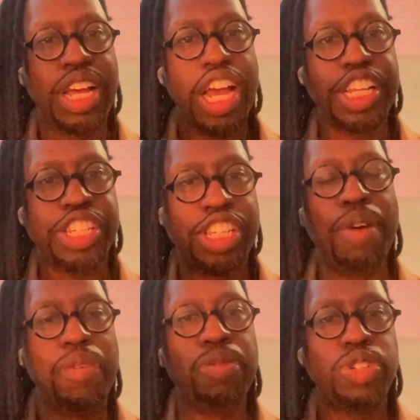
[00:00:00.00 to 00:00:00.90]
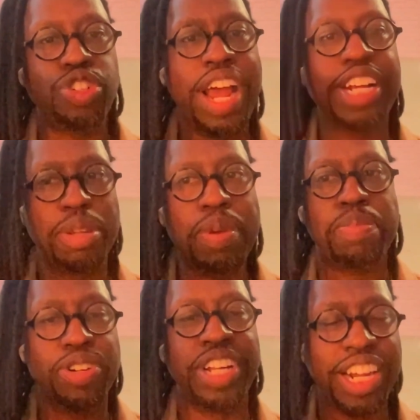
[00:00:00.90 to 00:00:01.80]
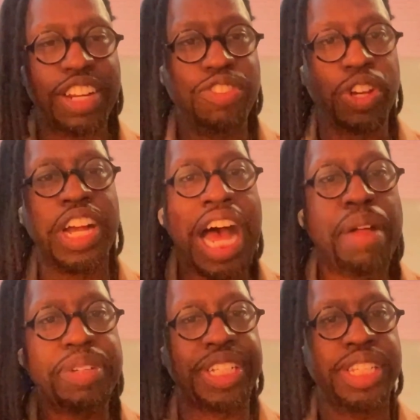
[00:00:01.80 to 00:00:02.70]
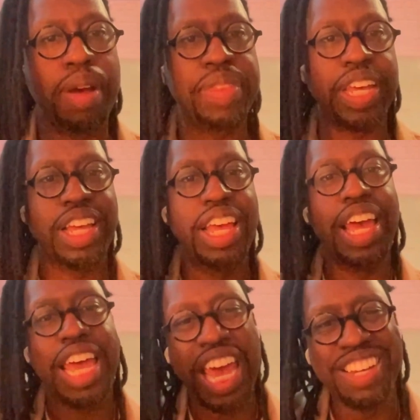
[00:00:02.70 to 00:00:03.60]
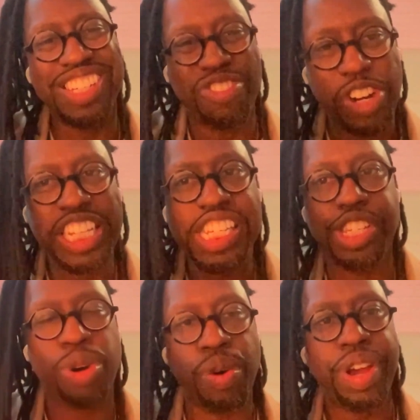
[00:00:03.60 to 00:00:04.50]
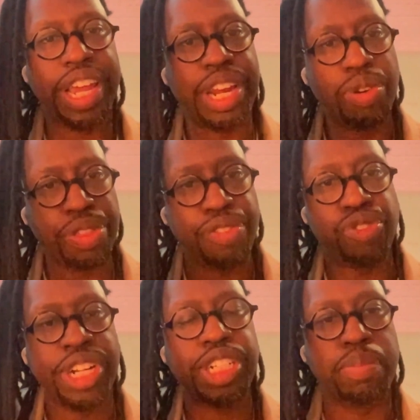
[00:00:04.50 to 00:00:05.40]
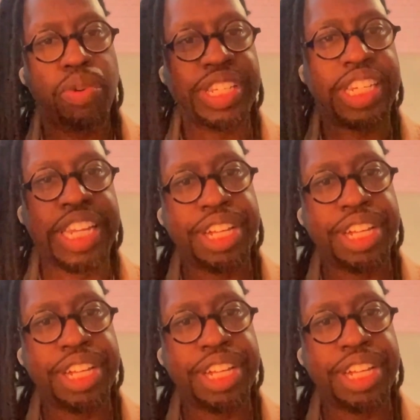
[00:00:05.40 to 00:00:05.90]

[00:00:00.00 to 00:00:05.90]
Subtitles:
someone was trying to be productive to accomplish something and really zeroing in on the friction points in that